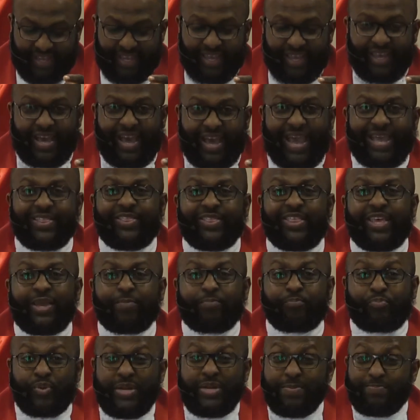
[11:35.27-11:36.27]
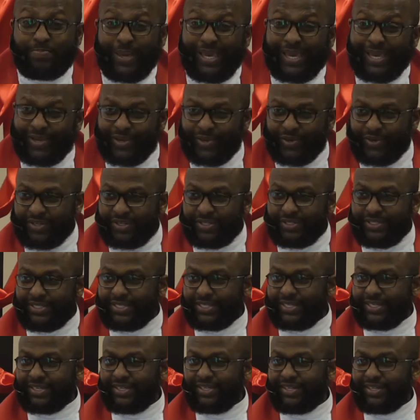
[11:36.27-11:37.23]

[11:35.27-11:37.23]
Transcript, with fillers: and they prepared